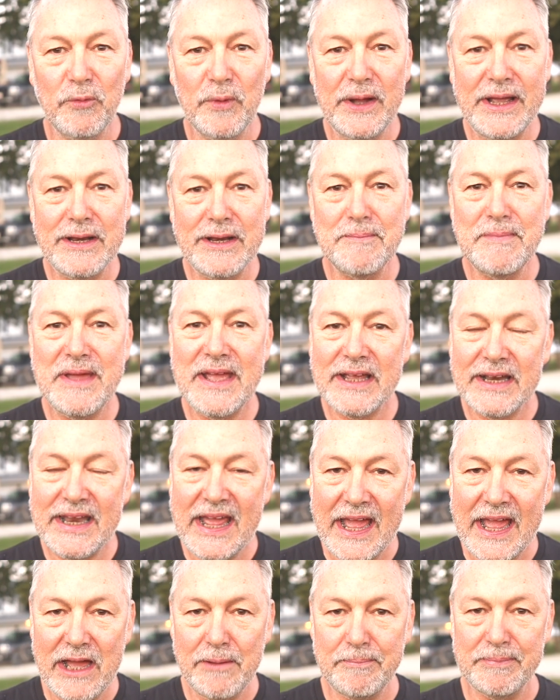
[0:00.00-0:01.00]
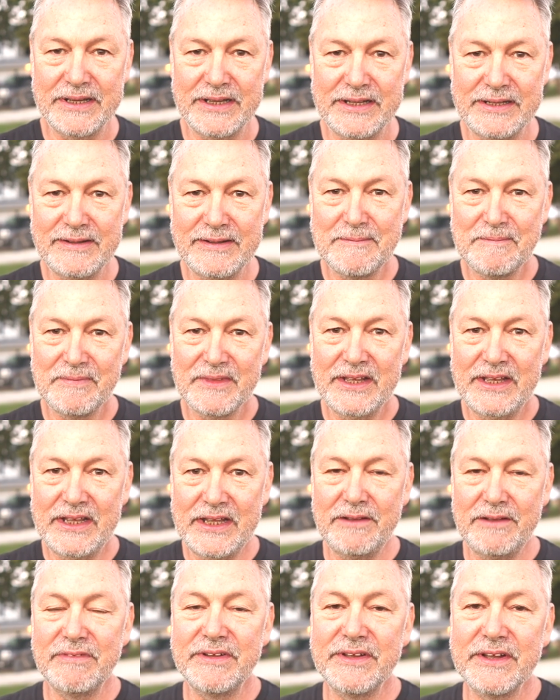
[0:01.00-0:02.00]
a way to make it happen,
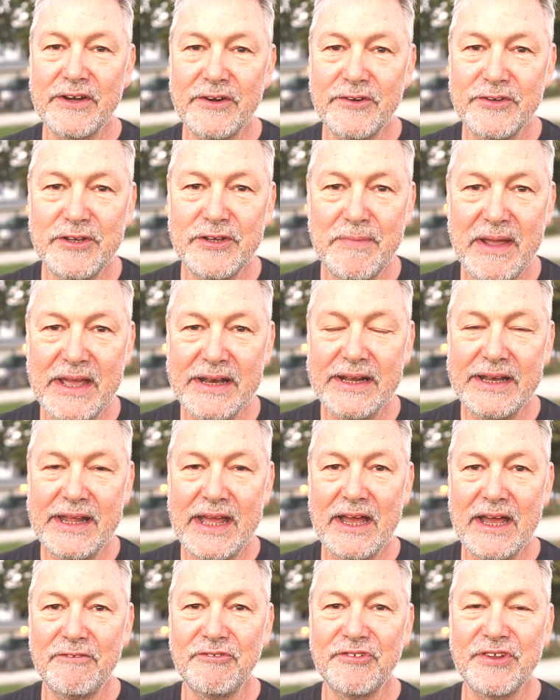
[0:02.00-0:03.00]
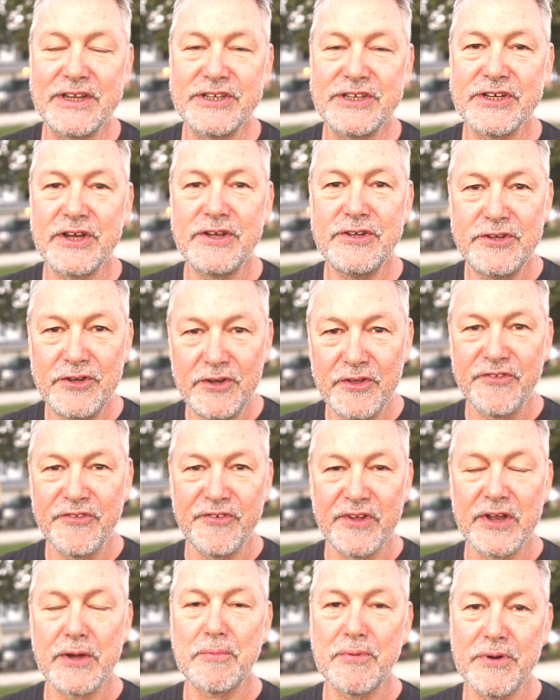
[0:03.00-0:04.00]
even though you may not have such a
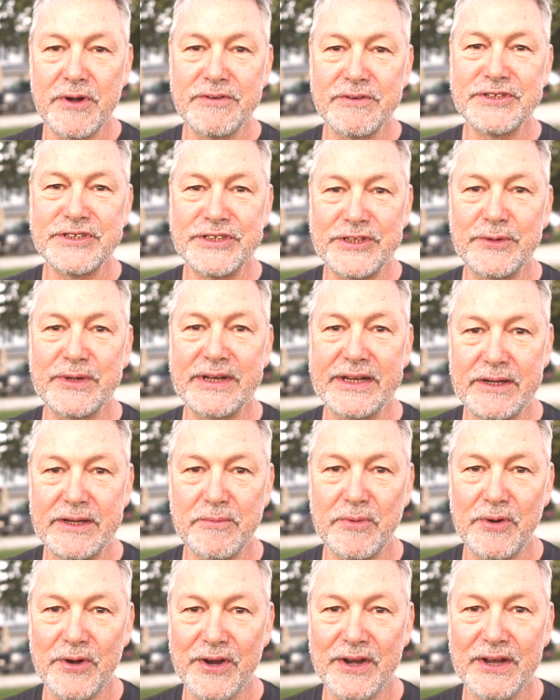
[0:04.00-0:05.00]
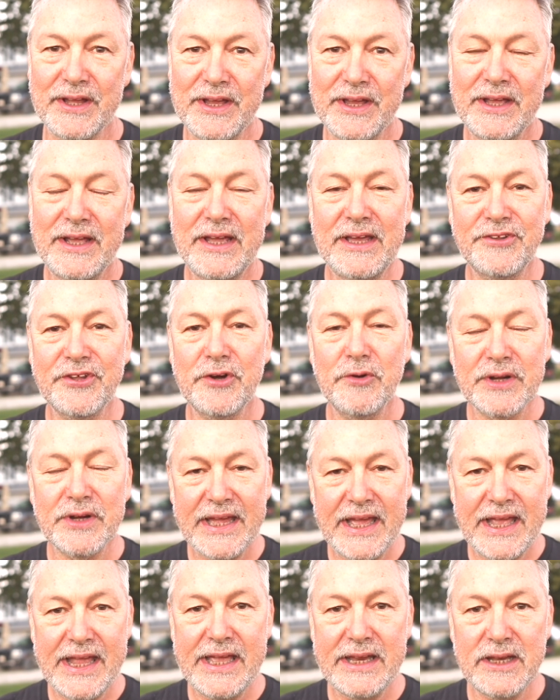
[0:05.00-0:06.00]
youthful approach to it anymore. It's
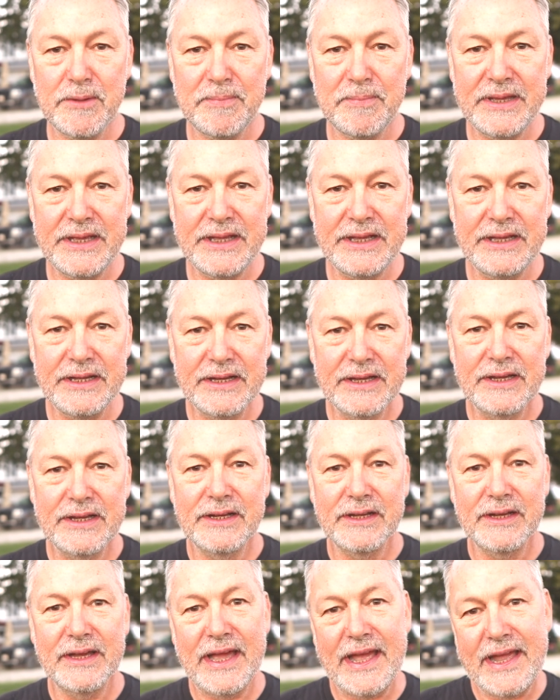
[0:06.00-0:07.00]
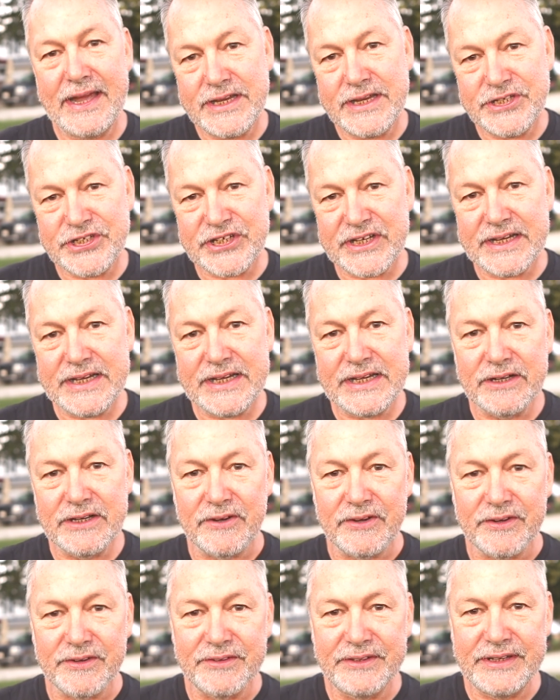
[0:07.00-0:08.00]
okay to be aging
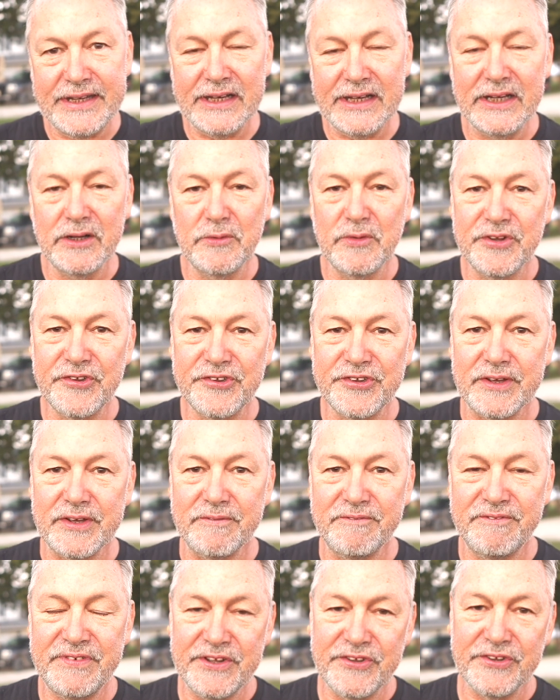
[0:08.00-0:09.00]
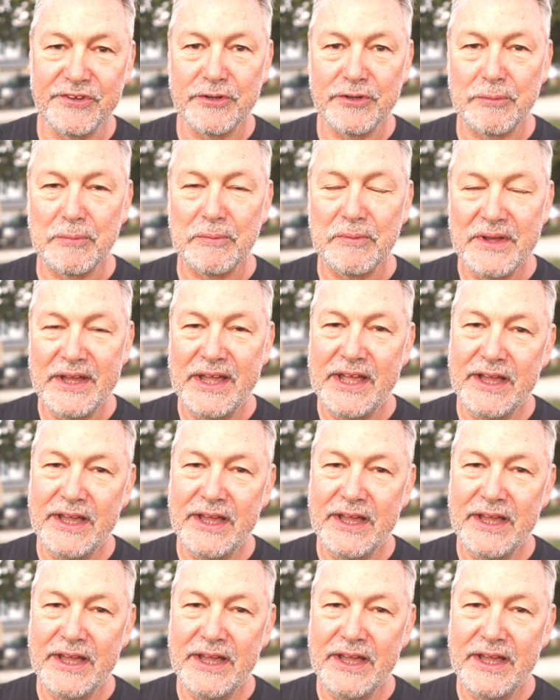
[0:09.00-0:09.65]
or dealing with some physical